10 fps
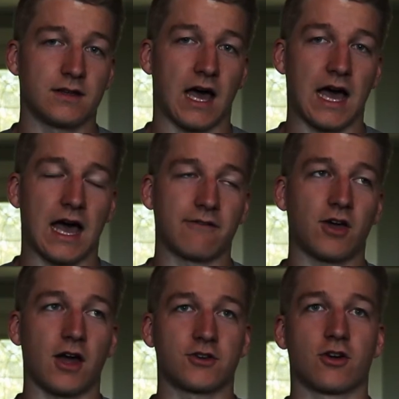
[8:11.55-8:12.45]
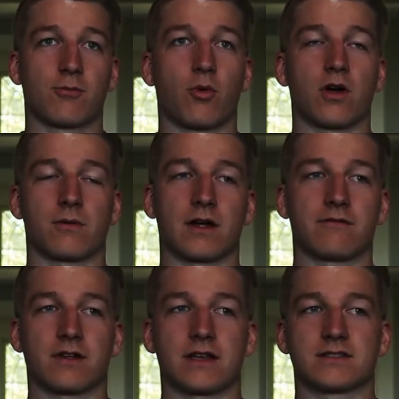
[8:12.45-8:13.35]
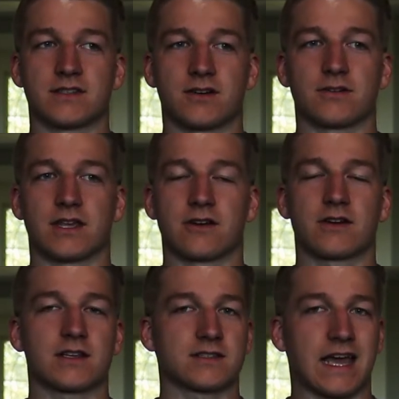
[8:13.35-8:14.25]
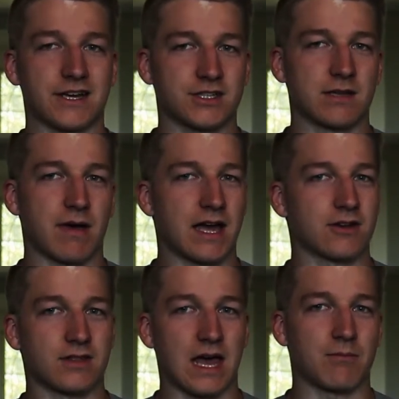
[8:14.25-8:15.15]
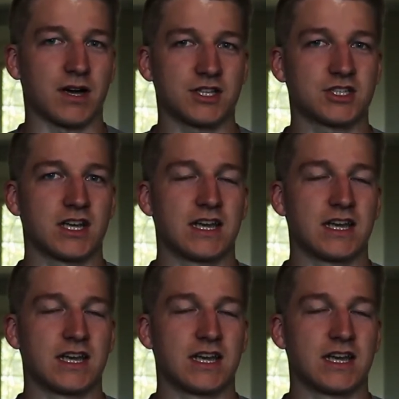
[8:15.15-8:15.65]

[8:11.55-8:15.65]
I've gotten to a point where I realize, gear doesn't actually matter that much.